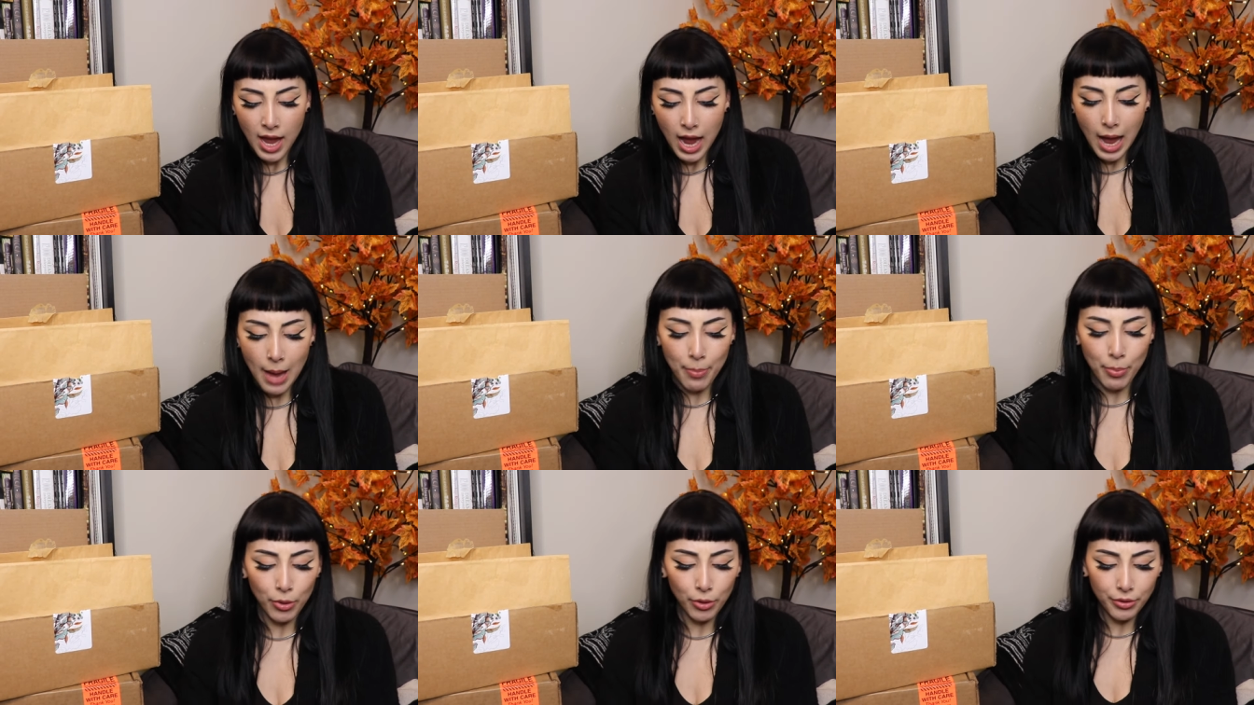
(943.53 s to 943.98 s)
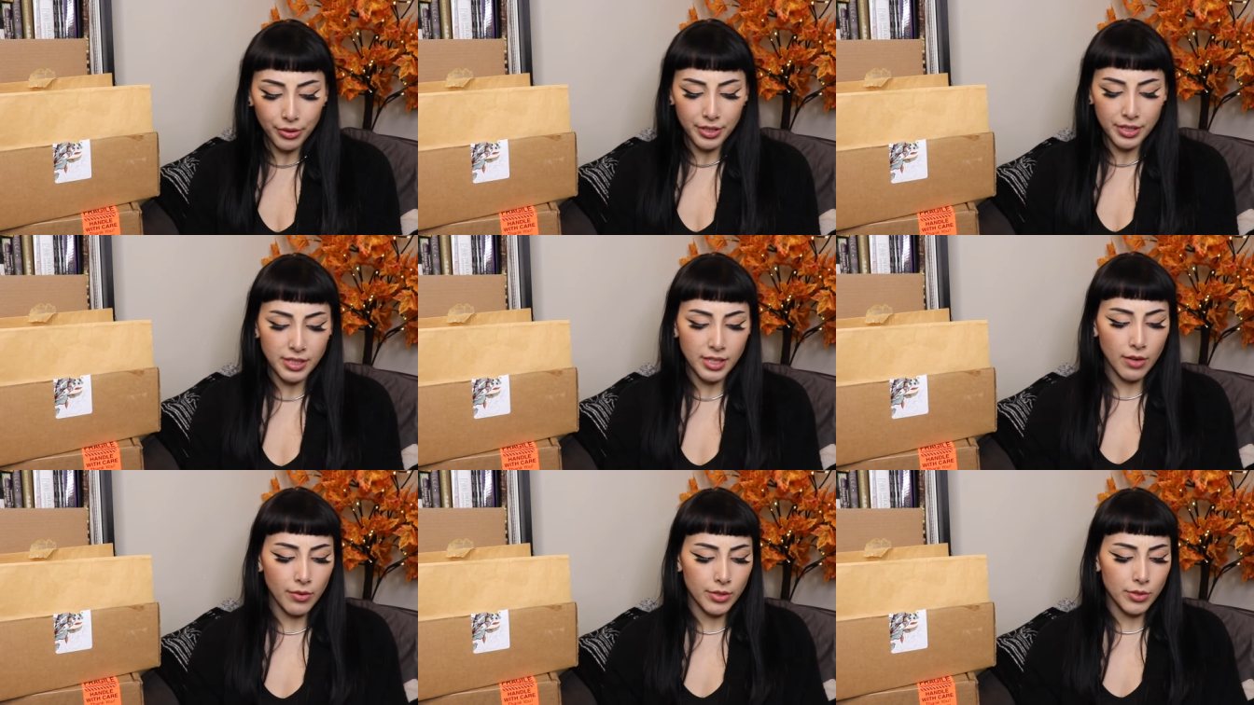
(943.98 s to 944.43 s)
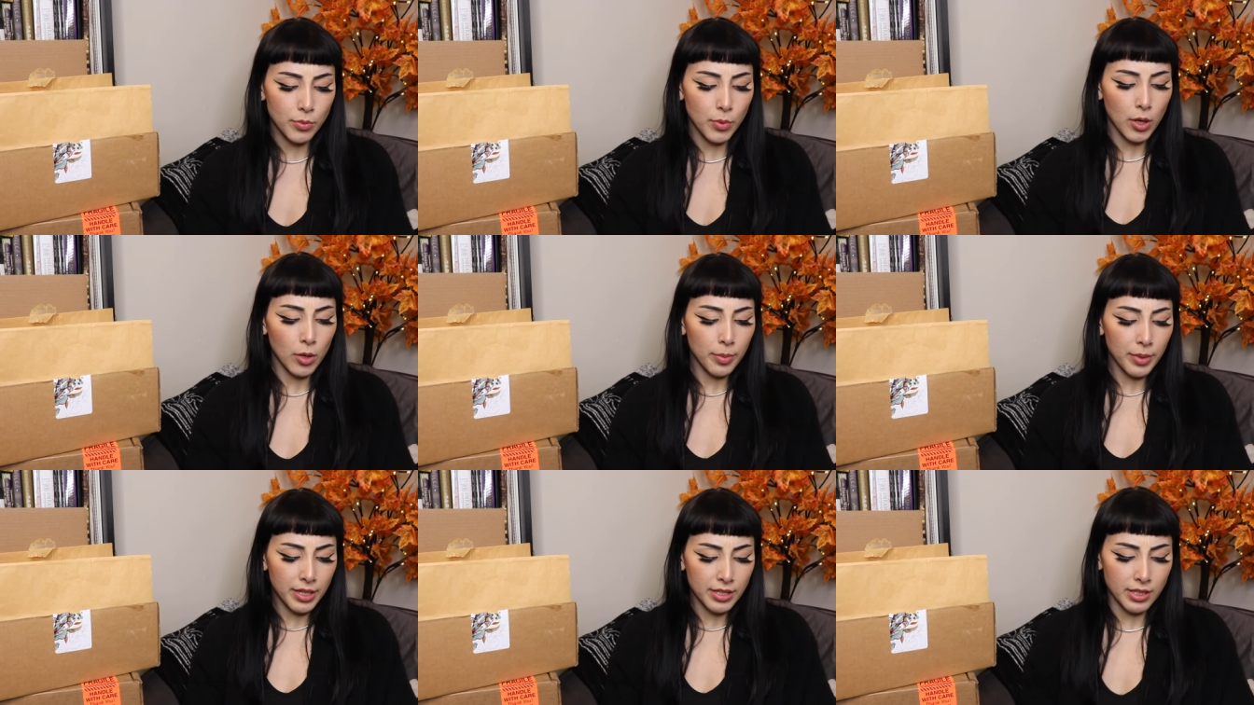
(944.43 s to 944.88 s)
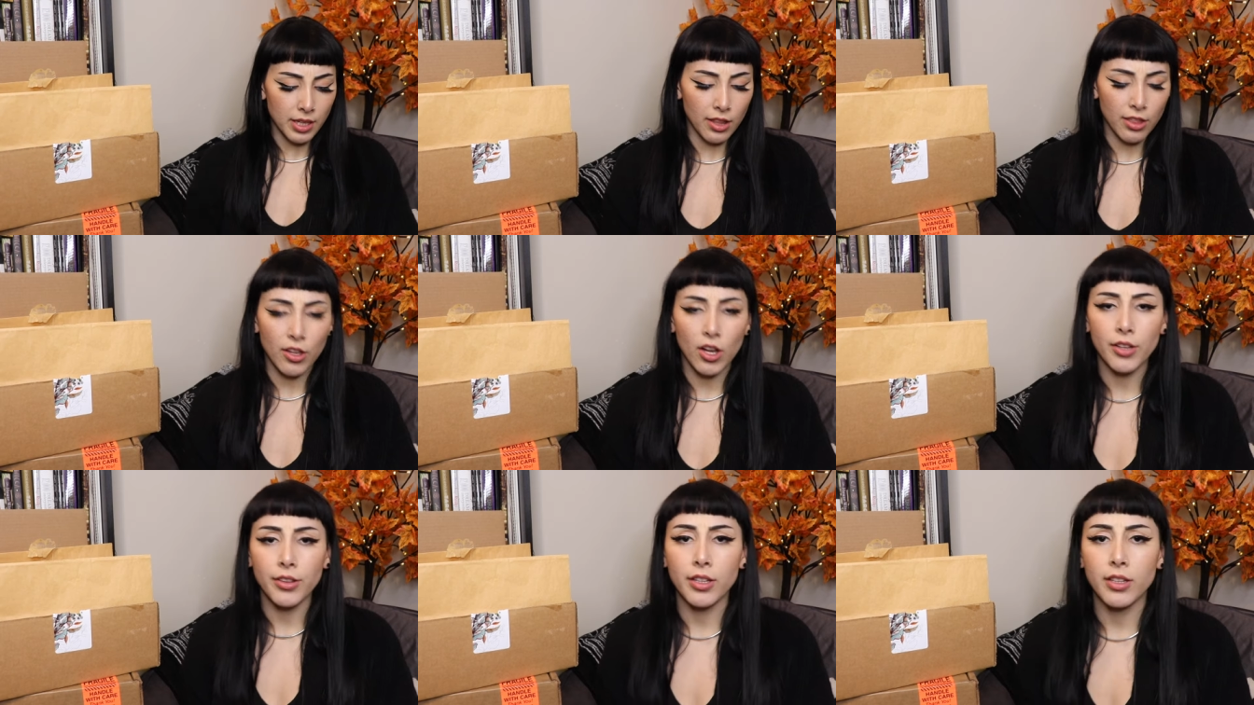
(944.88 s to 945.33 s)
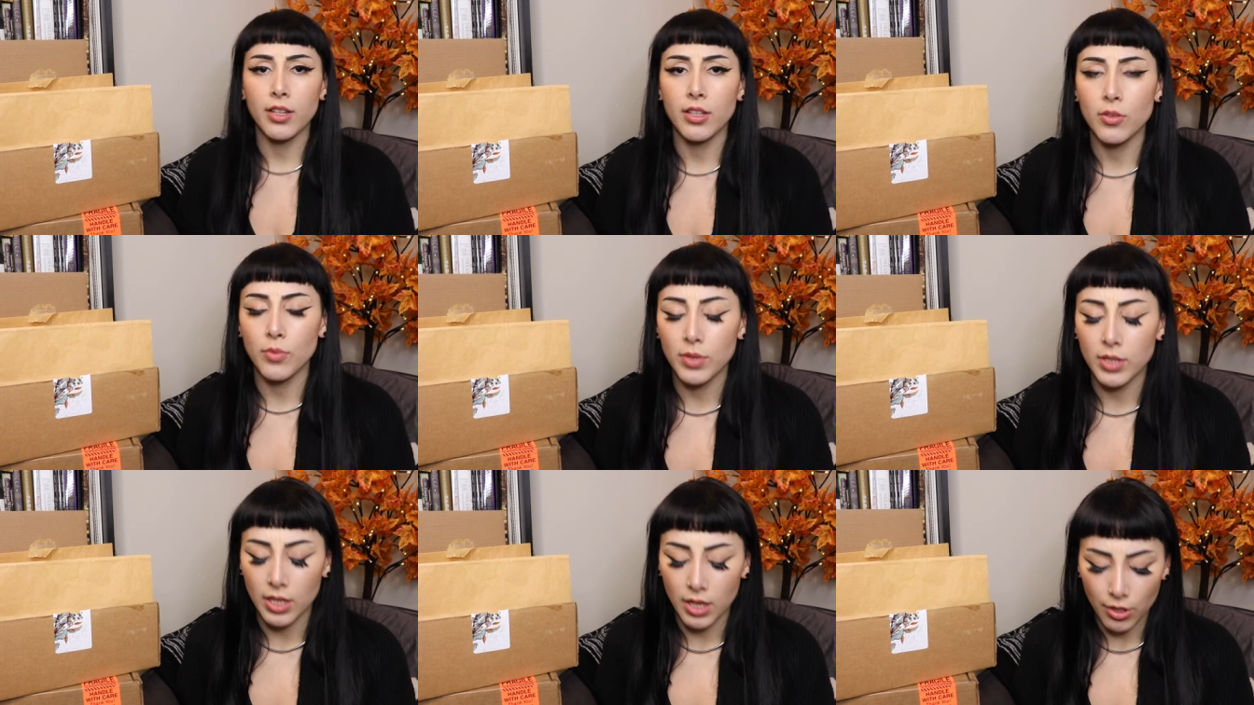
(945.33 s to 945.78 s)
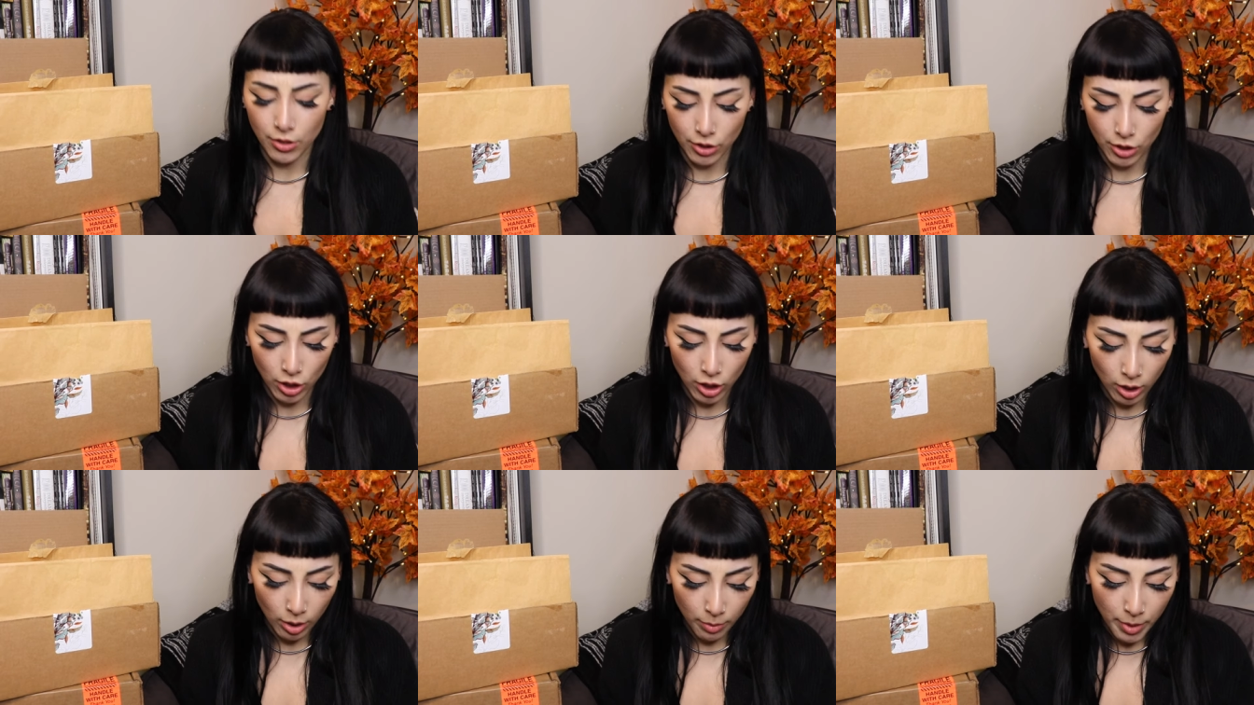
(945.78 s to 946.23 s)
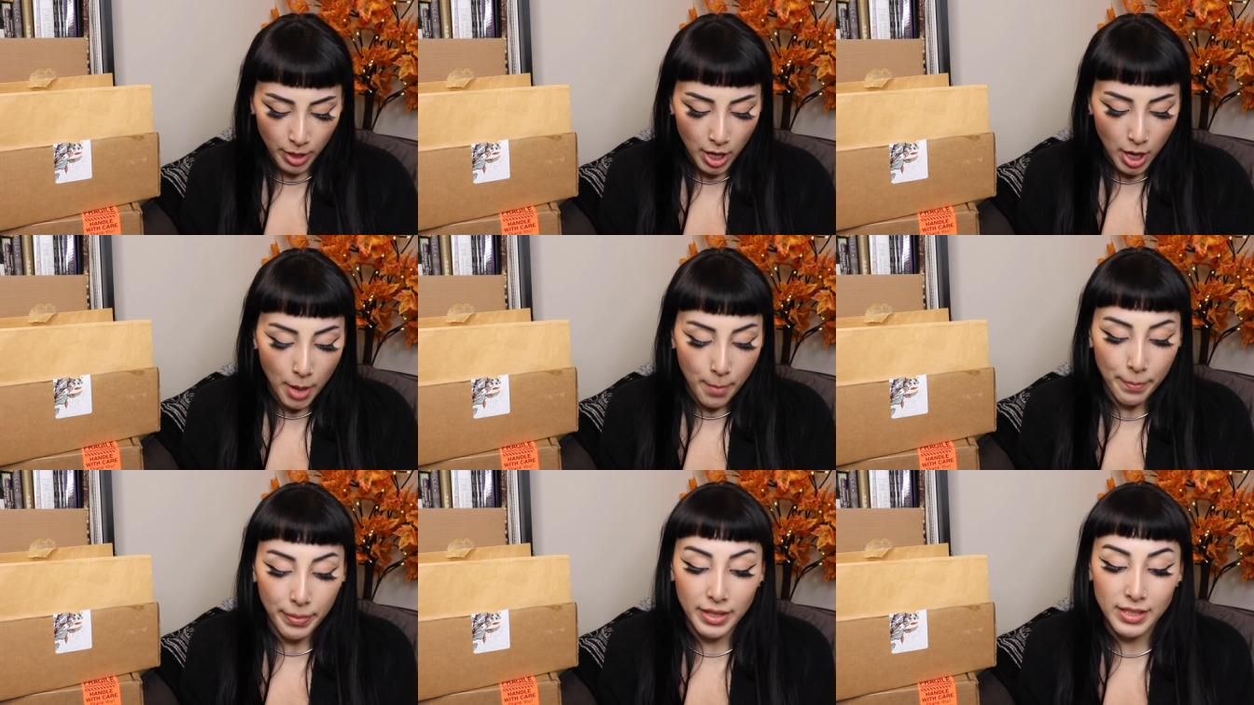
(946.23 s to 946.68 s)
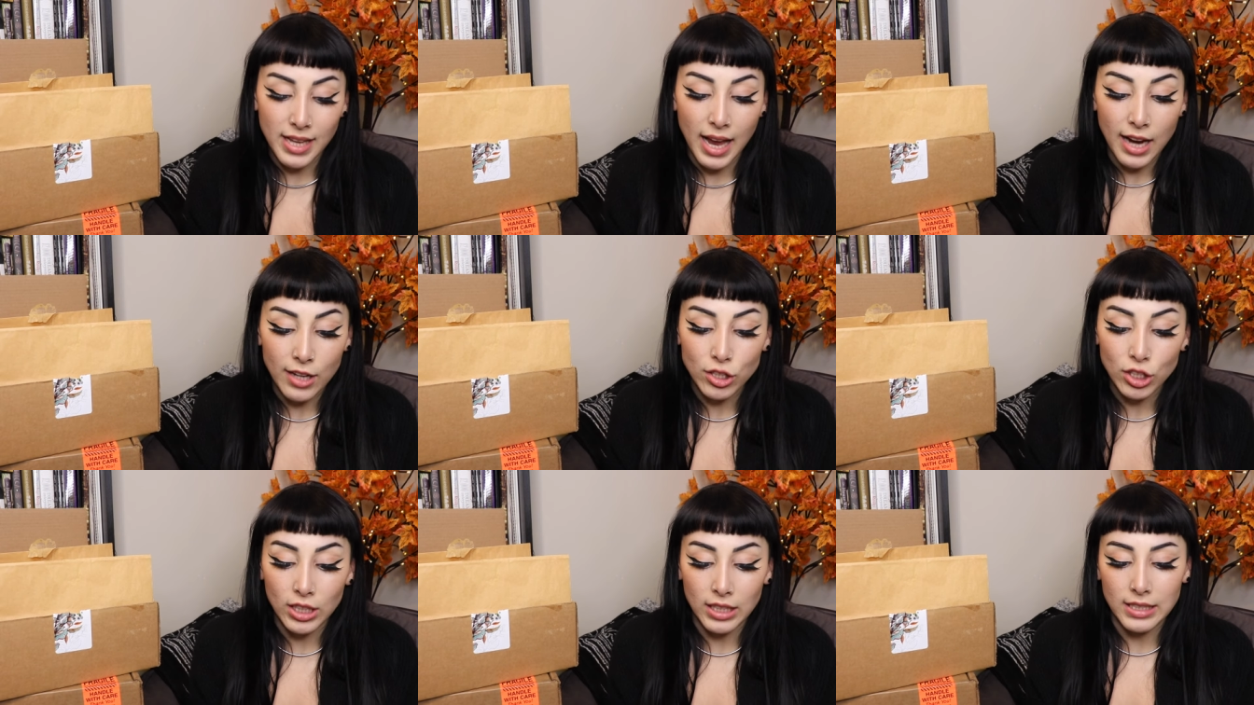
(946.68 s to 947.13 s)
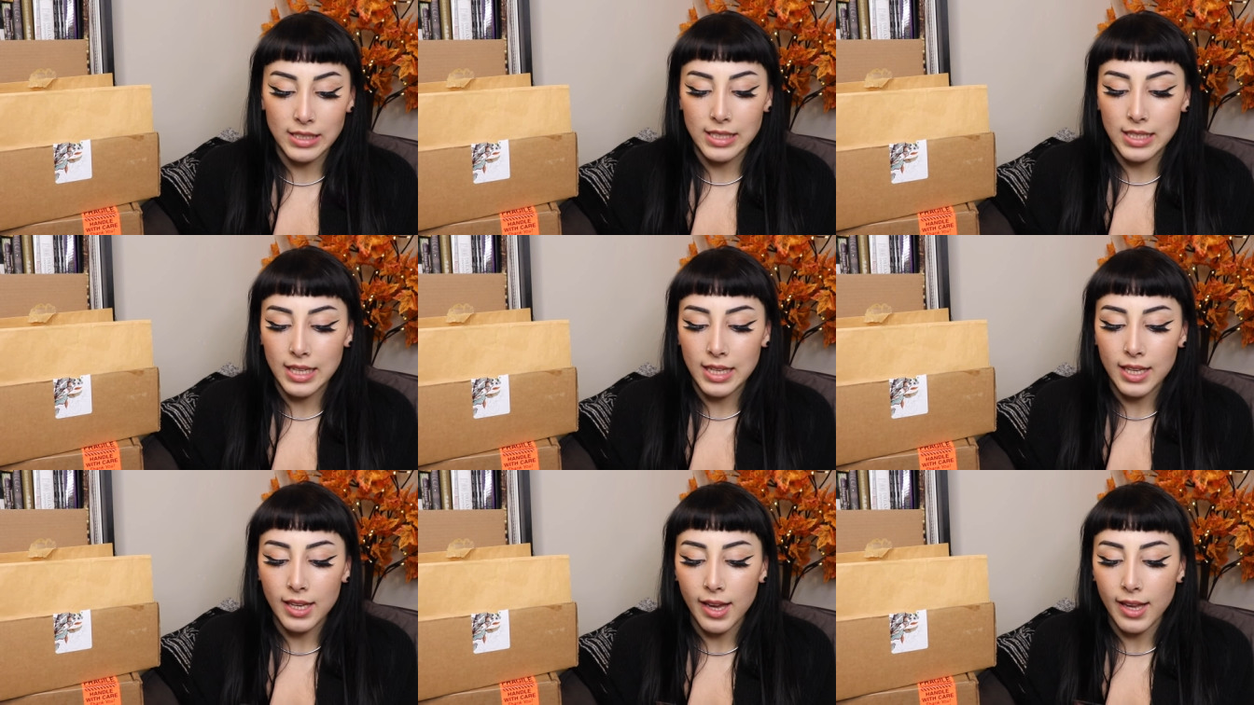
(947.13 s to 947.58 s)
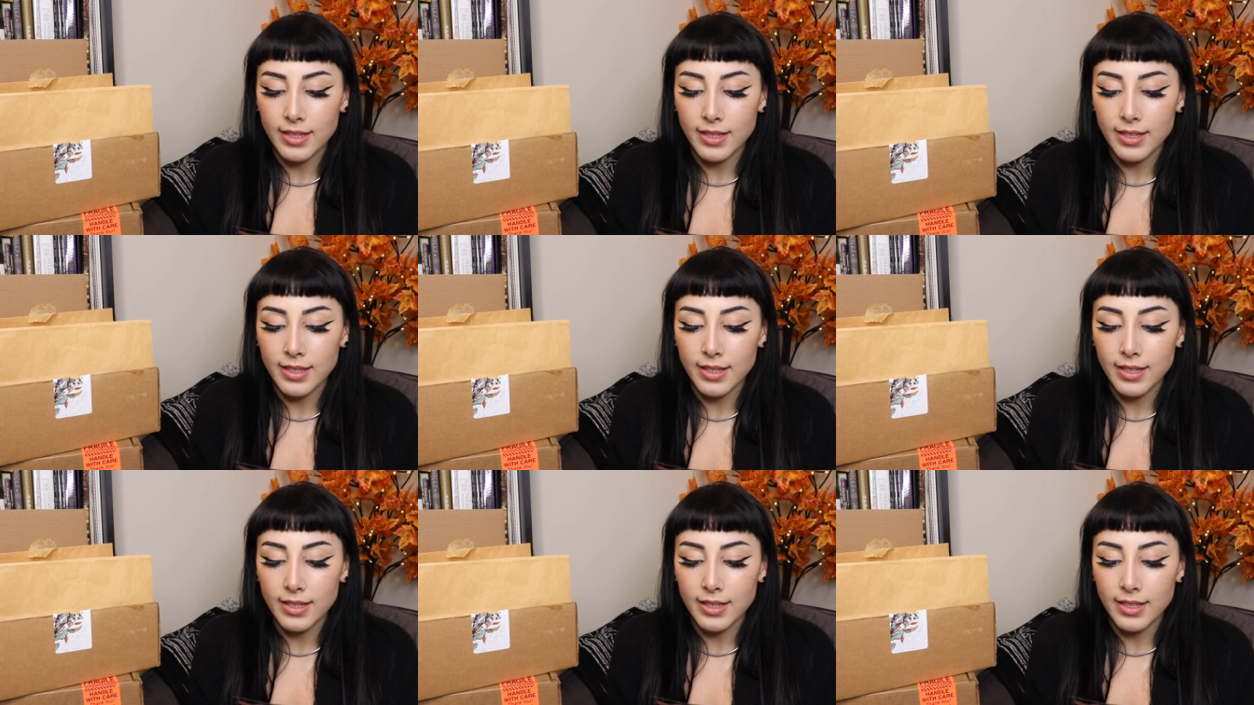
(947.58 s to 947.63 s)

I pulled this out as well because I thought that this was another herb, but it's actually a tea.